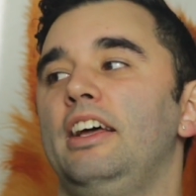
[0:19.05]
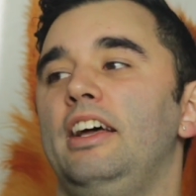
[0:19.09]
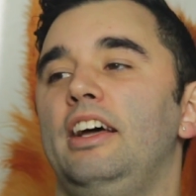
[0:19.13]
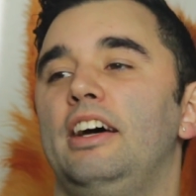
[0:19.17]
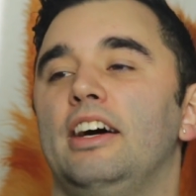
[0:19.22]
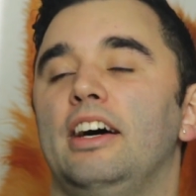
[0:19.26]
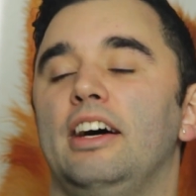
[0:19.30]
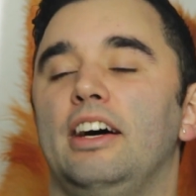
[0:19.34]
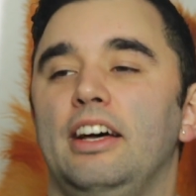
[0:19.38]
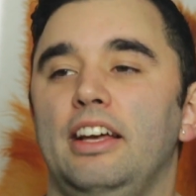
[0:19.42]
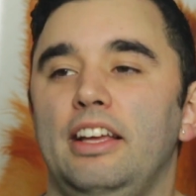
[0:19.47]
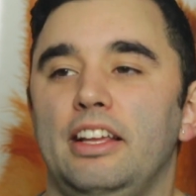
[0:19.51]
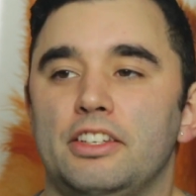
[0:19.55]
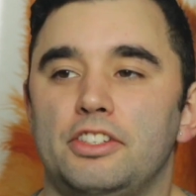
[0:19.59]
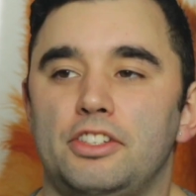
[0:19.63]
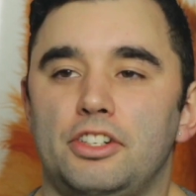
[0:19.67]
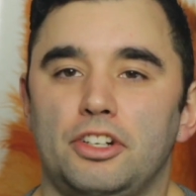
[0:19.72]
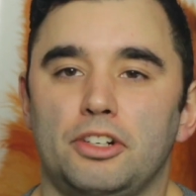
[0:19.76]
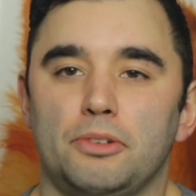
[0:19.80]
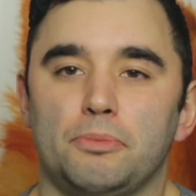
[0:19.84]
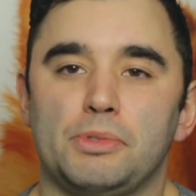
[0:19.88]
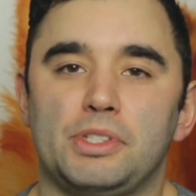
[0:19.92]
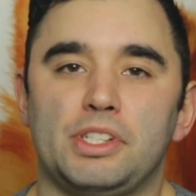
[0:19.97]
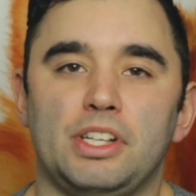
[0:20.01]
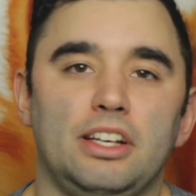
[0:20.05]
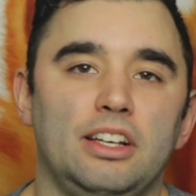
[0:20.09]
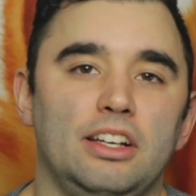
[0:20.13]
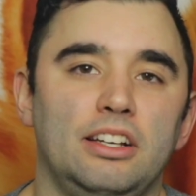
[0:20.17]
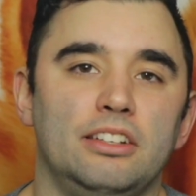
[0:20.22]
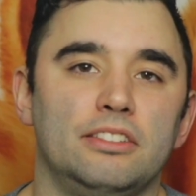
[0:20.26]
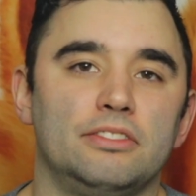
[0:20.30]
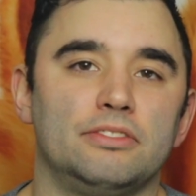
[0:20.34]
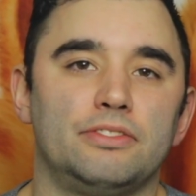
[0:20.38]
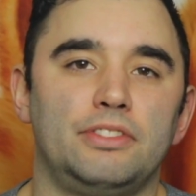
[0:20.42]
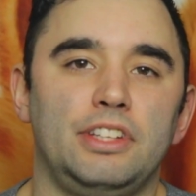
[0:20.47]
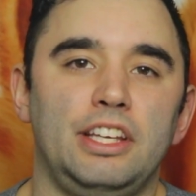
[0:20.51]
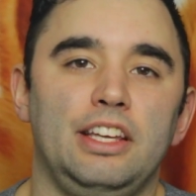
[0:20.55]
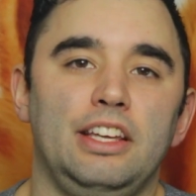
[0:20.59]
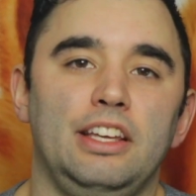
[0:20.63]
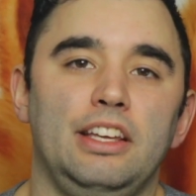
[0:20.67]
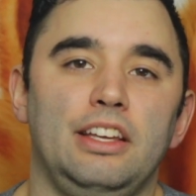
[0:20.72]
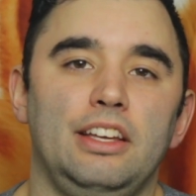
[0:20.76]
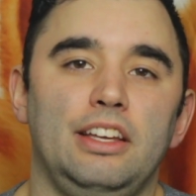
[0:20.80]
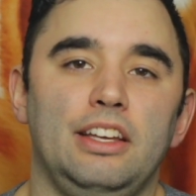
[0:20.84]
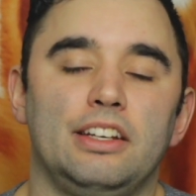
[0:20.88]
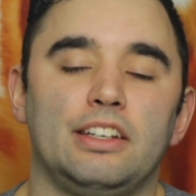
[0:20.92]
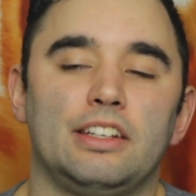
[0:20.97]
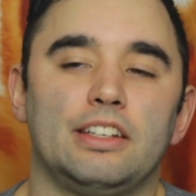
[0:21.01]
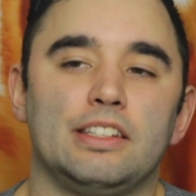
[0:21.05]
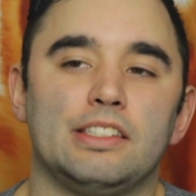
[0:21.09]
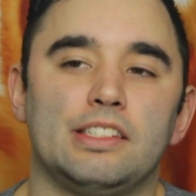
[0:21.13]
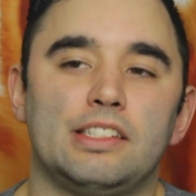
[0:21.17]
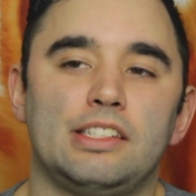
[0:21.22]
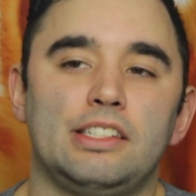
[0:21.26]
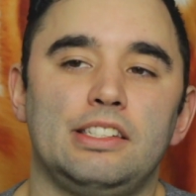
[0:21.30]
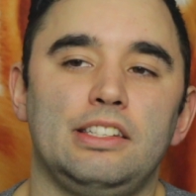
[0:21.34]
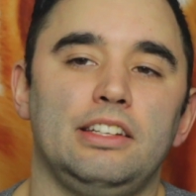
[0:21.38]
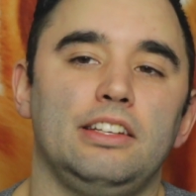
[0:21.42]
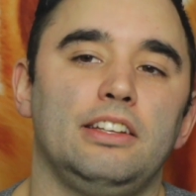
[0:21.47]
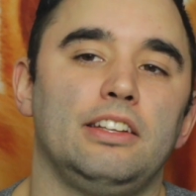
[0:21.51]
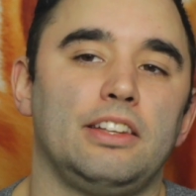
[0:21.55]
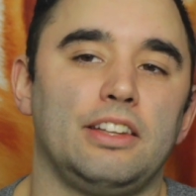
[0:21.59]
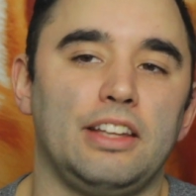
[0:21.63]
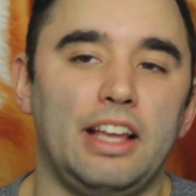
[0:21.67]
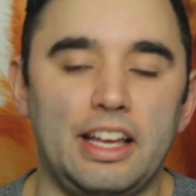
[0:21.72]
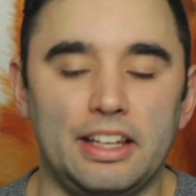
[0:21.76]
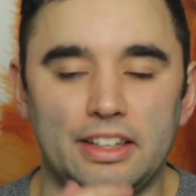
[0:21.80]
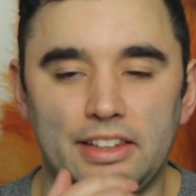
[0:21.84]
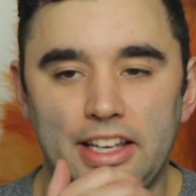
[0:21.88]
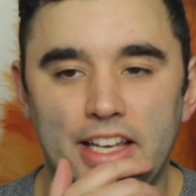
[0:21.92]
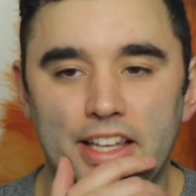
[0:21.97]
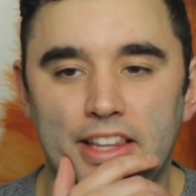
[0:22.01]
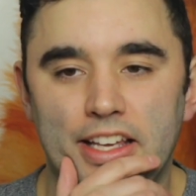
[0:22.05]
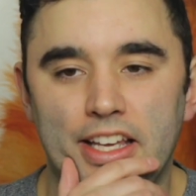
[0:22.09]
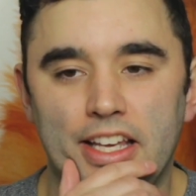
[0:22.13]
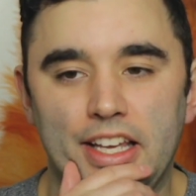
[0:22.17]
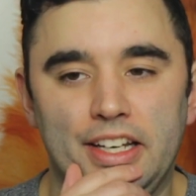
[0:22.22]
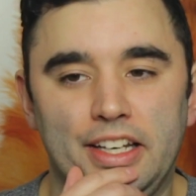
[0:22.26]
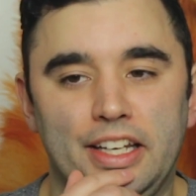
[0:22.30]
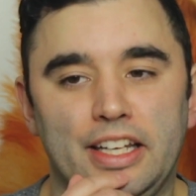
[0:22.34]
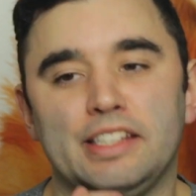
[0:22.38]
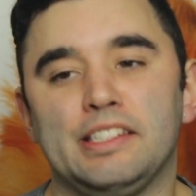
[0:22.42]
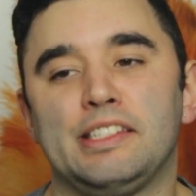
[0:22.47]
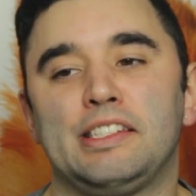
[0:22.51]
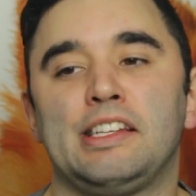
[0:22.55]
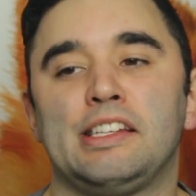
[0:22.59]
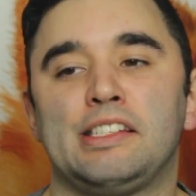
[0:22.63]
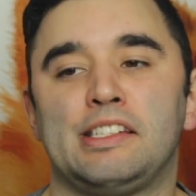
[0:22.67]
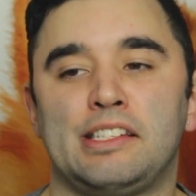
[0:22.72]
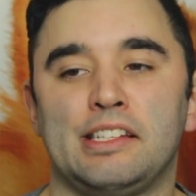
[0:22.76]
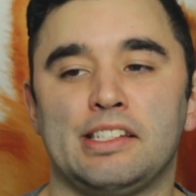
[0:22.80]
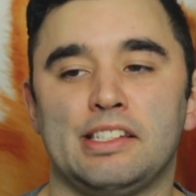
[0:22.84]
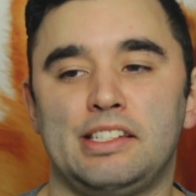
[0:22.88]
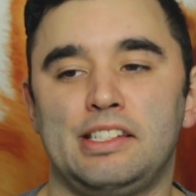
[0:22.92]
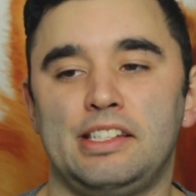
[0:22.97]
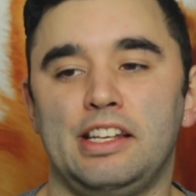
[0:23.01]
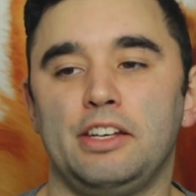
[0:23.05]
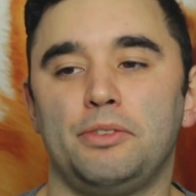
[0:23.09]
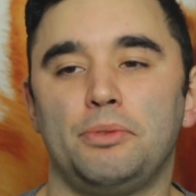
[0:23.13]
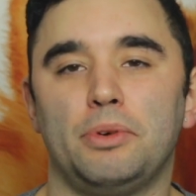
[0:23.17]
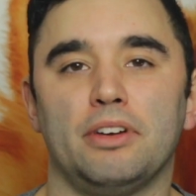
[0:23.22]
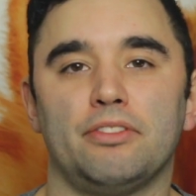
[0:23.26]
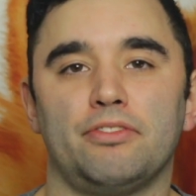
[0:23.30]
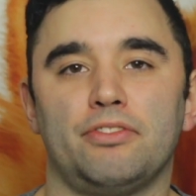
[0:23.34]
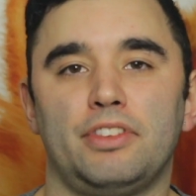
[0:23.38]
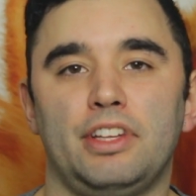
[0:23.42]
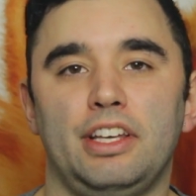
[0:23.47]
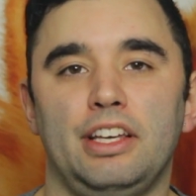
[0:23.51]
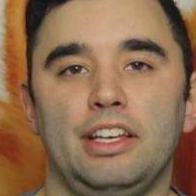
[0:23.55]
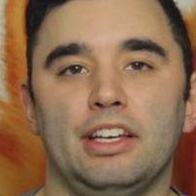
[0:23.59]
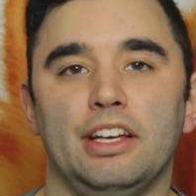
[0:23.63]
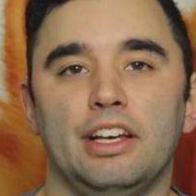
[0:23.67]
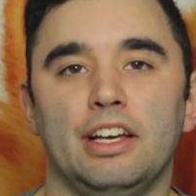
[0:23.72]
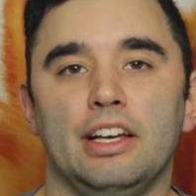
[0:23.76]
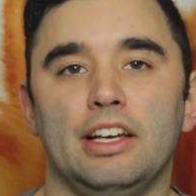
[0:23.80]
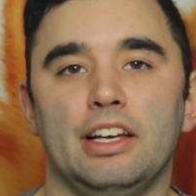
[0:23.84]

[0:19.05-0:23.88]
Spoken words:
in terms of the lately the inconsistency with the